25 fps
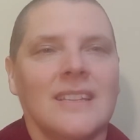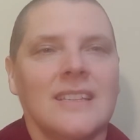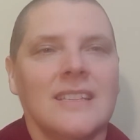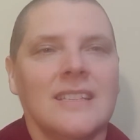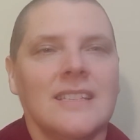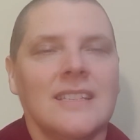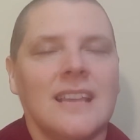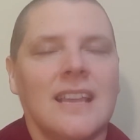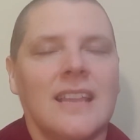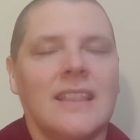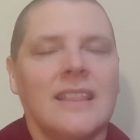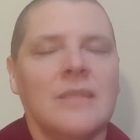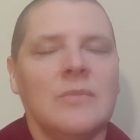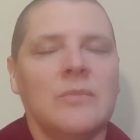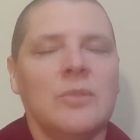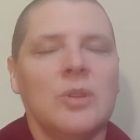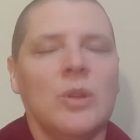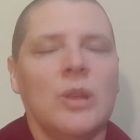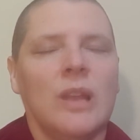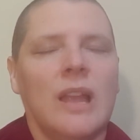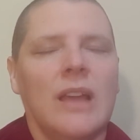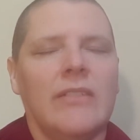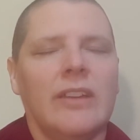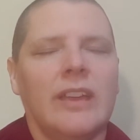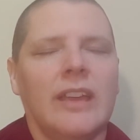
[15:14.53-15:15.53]
Send them your
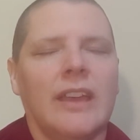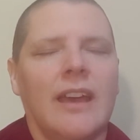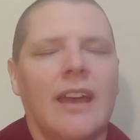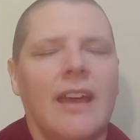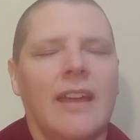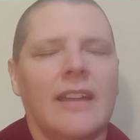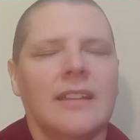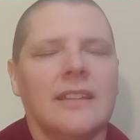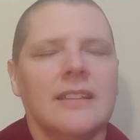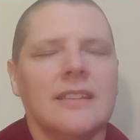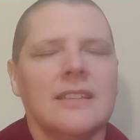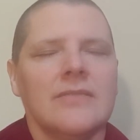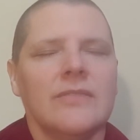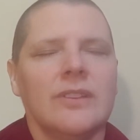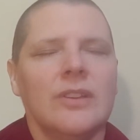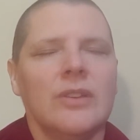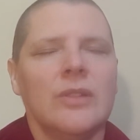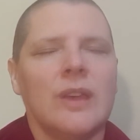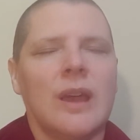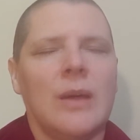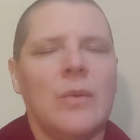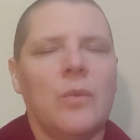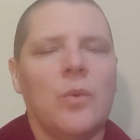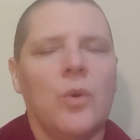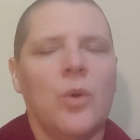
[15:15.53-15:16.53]
loving kindness. Feel
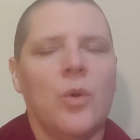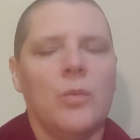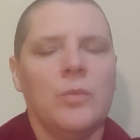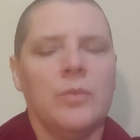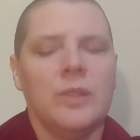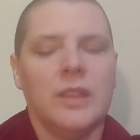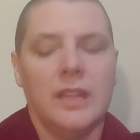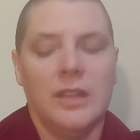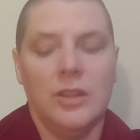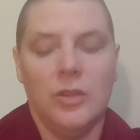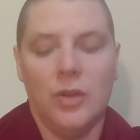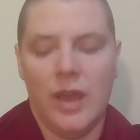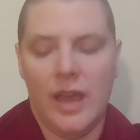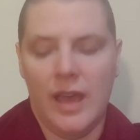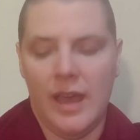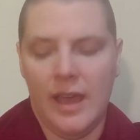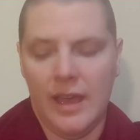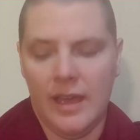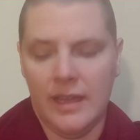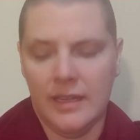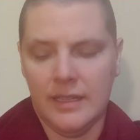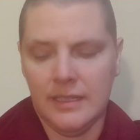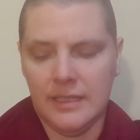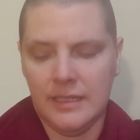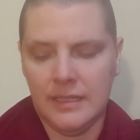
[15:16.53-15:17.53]
that warmth in your
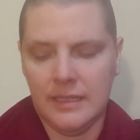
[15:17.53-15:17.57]
heart.